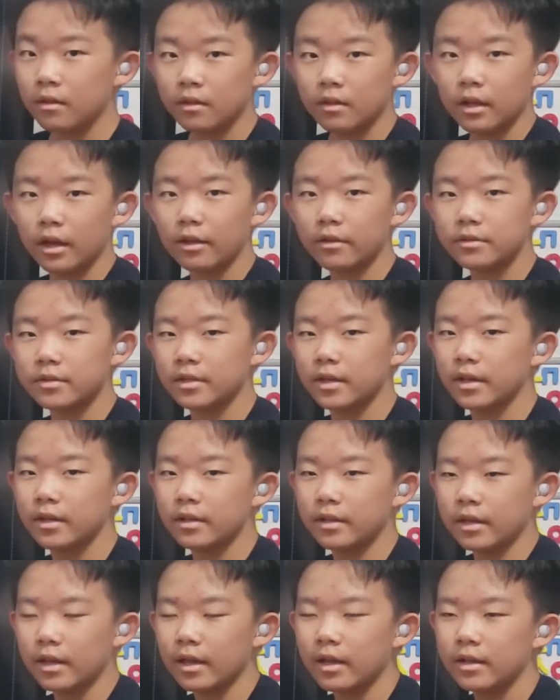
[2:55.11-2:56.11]

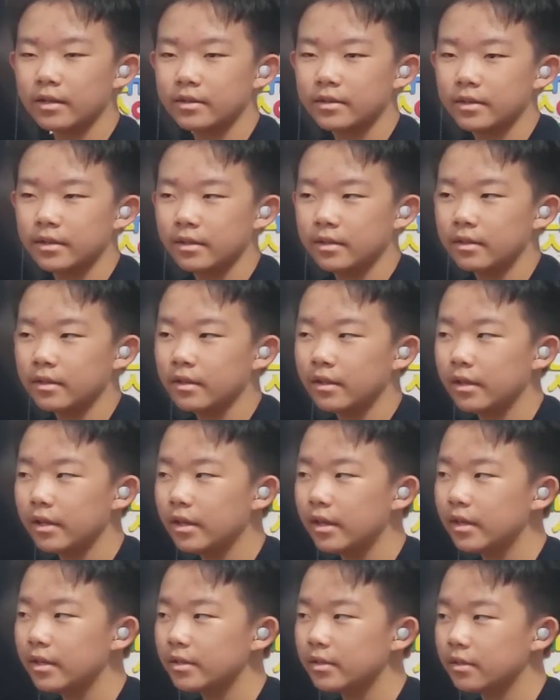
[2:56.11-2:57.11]
Thiocyanic acid
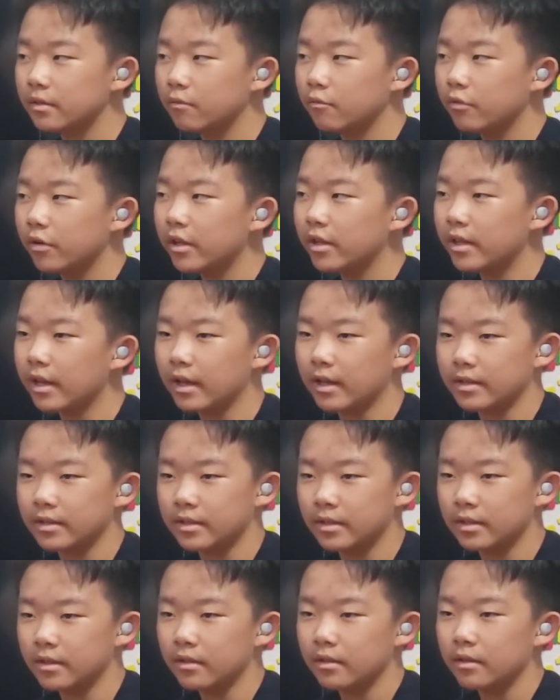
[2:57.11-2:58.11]
is a weak
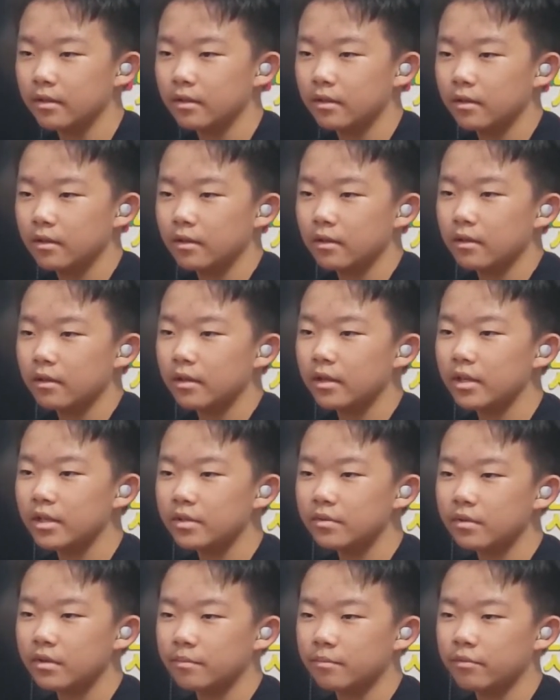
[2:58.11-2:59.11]
acid,
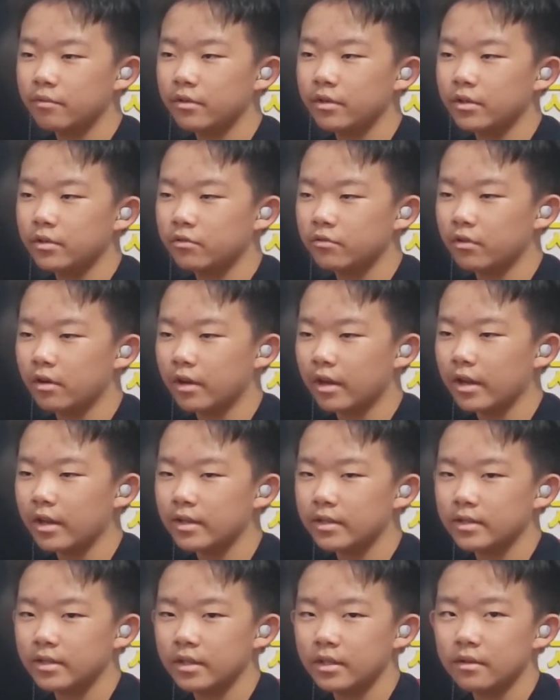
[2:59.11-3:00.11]
is a pretty strong
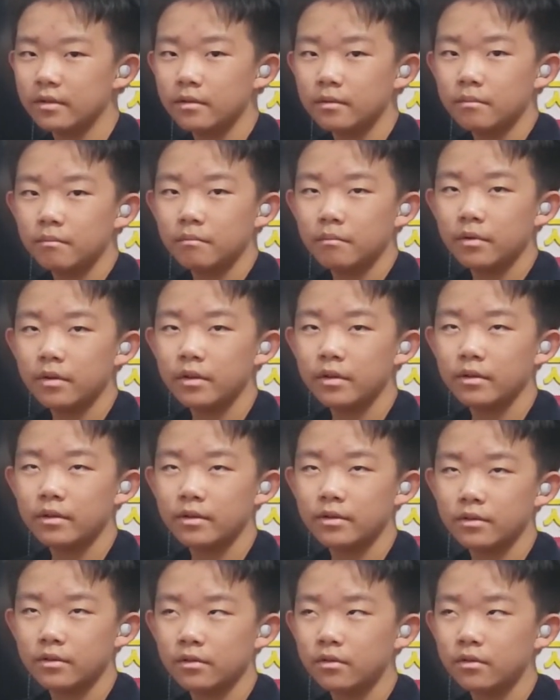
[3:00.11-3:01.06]
acid, but it is